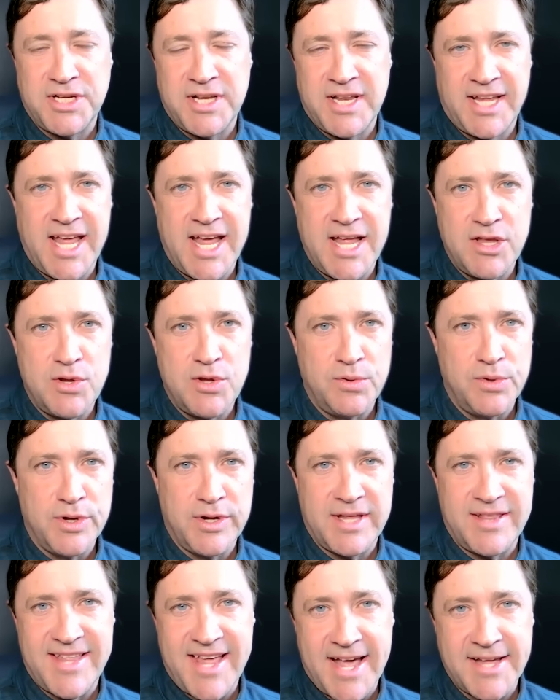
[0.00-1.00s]
again, you
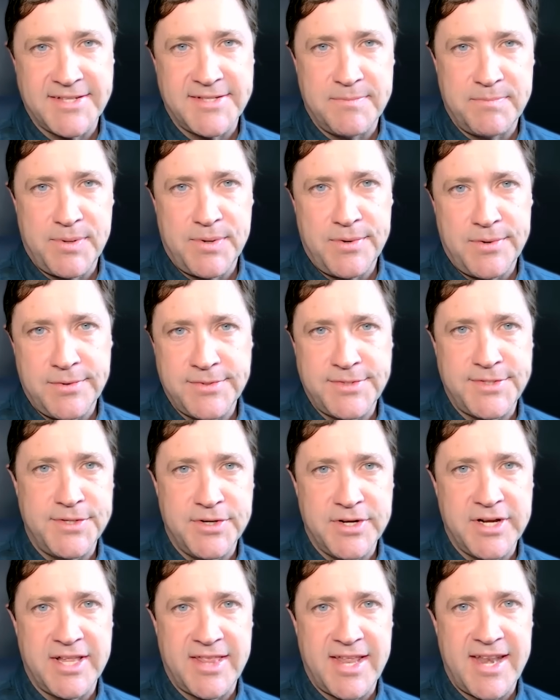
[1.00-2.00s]
look at the exit polls,
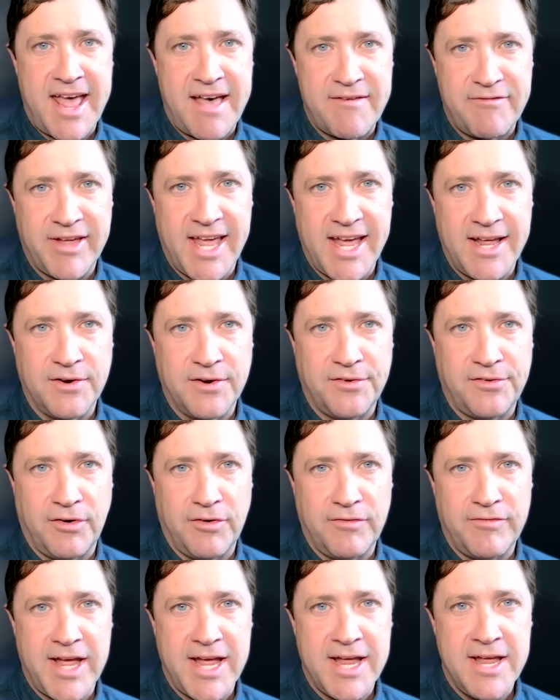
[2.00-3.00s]
you look at the Navigator
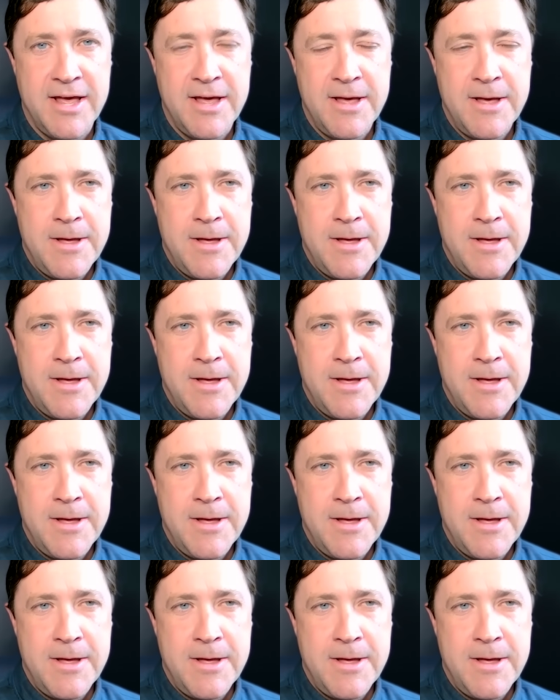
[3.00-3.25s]
survey,